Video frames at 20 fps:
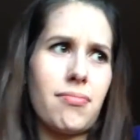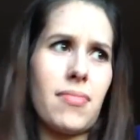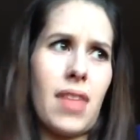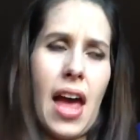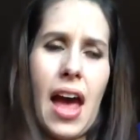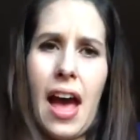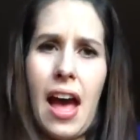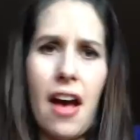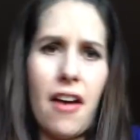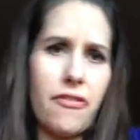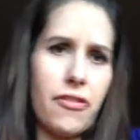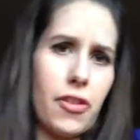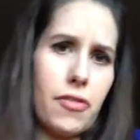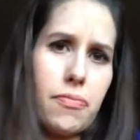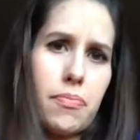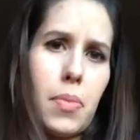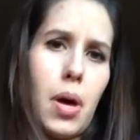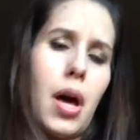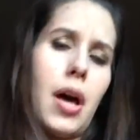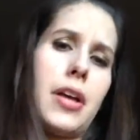half of
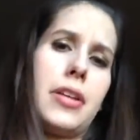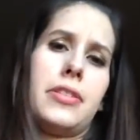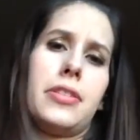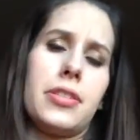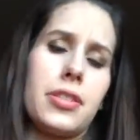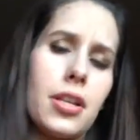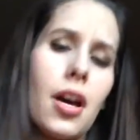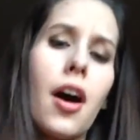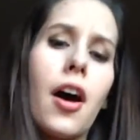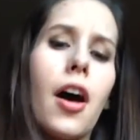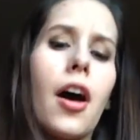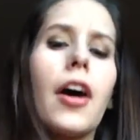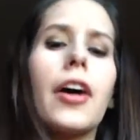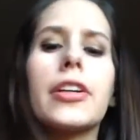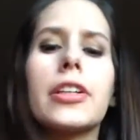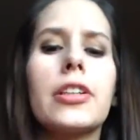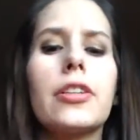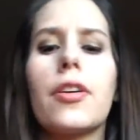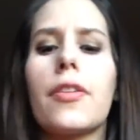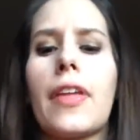my
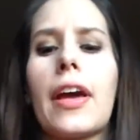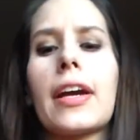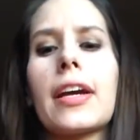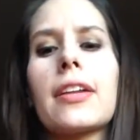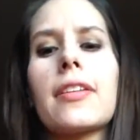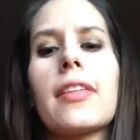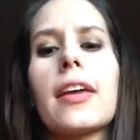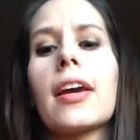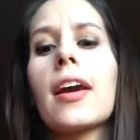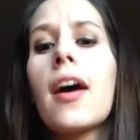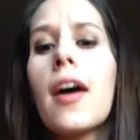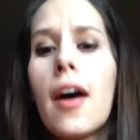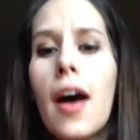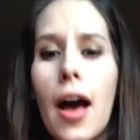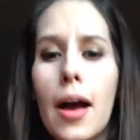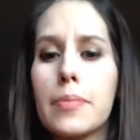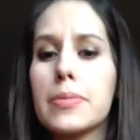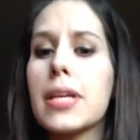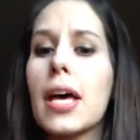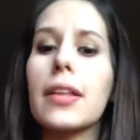stock, you know, that kind of thing.
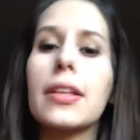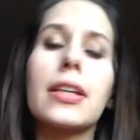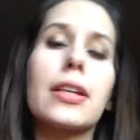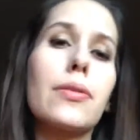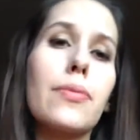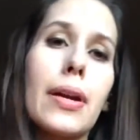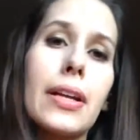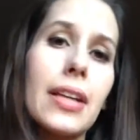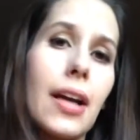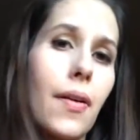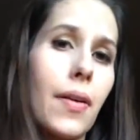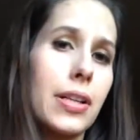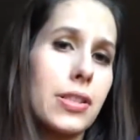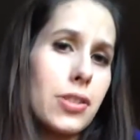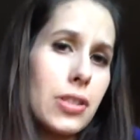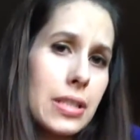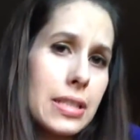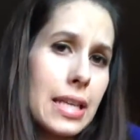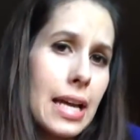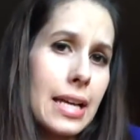I'm telling you right now, I
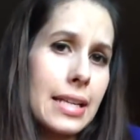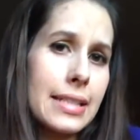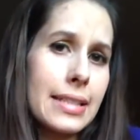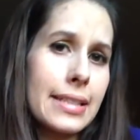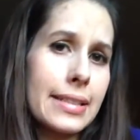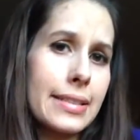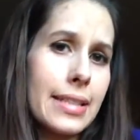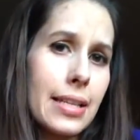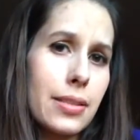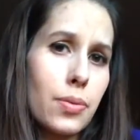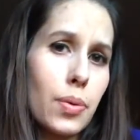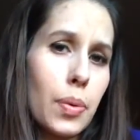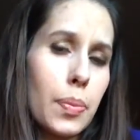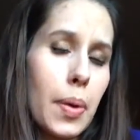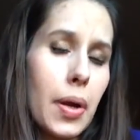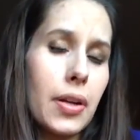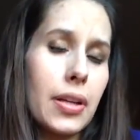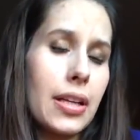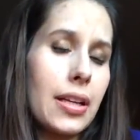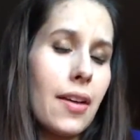just had a successful
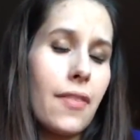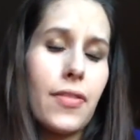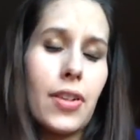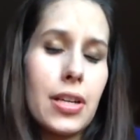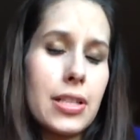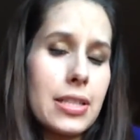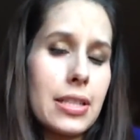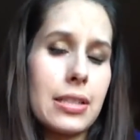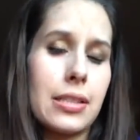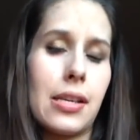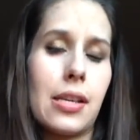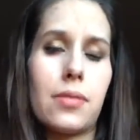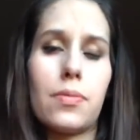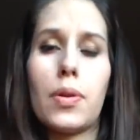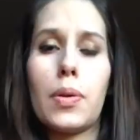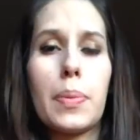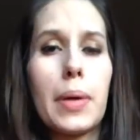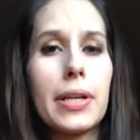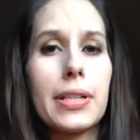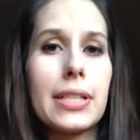party, a very
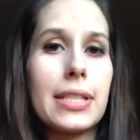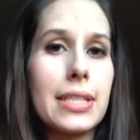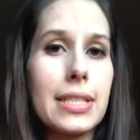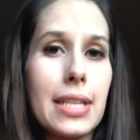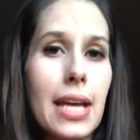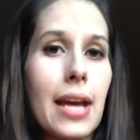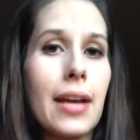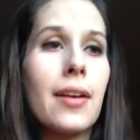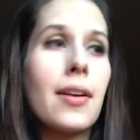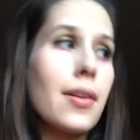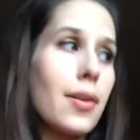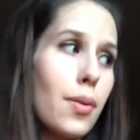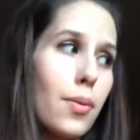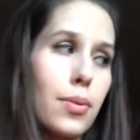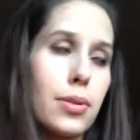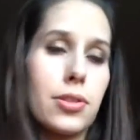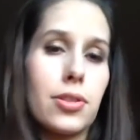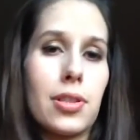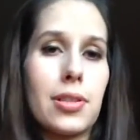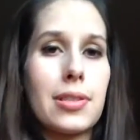successful party today
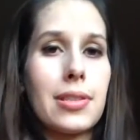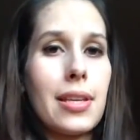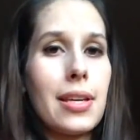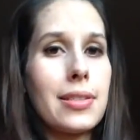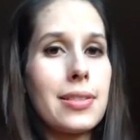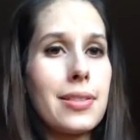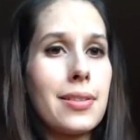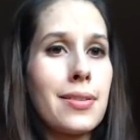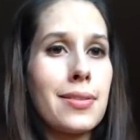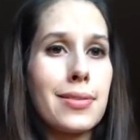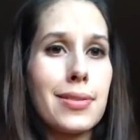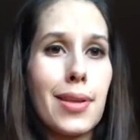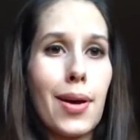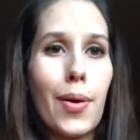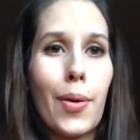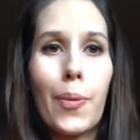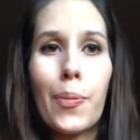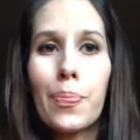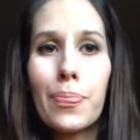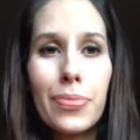with just this.
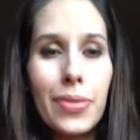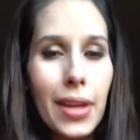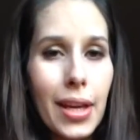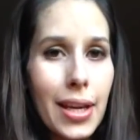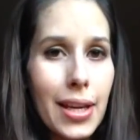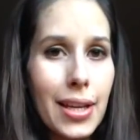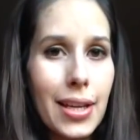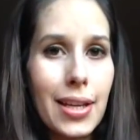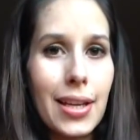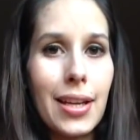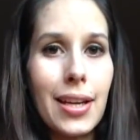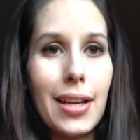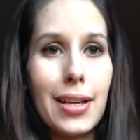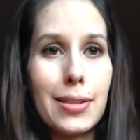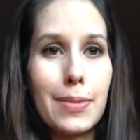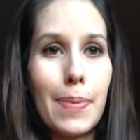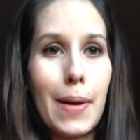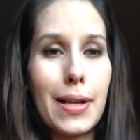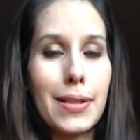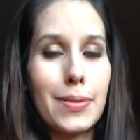So
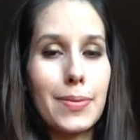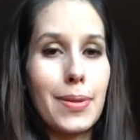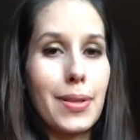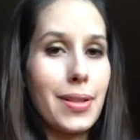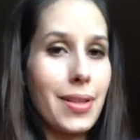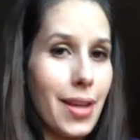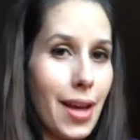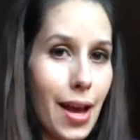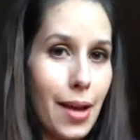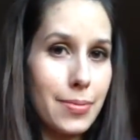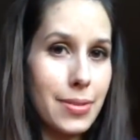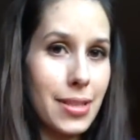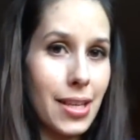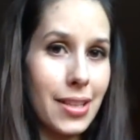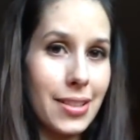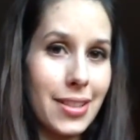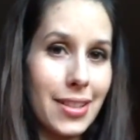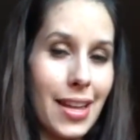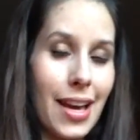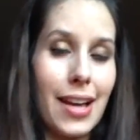it's possible. I'm
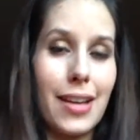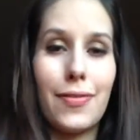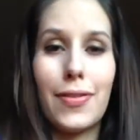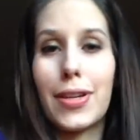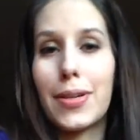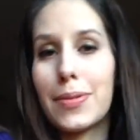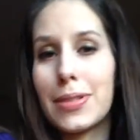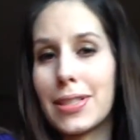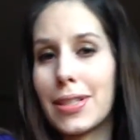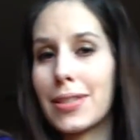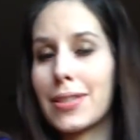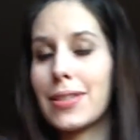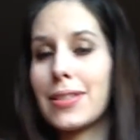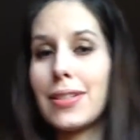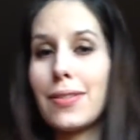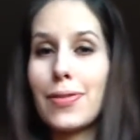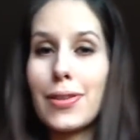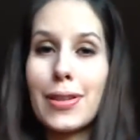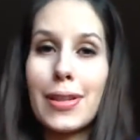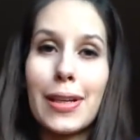telling you that. If anyone tells you
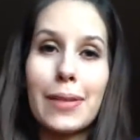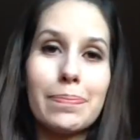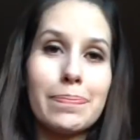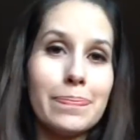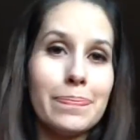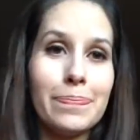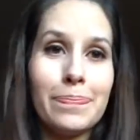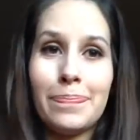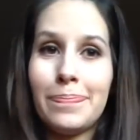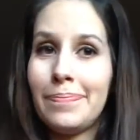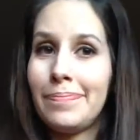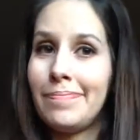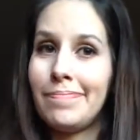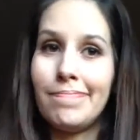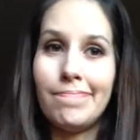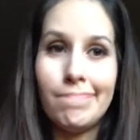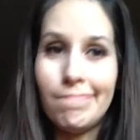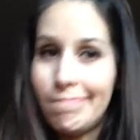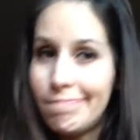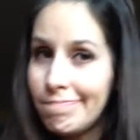differently,
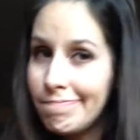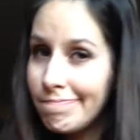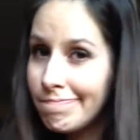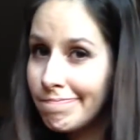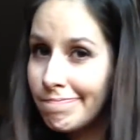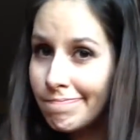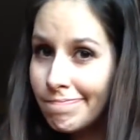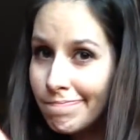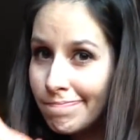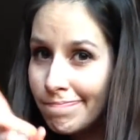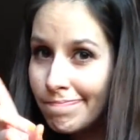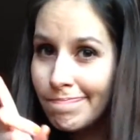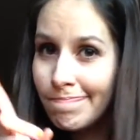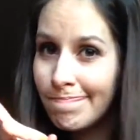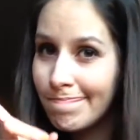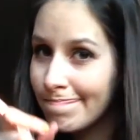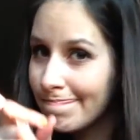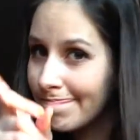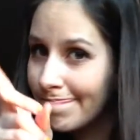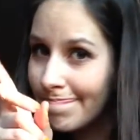and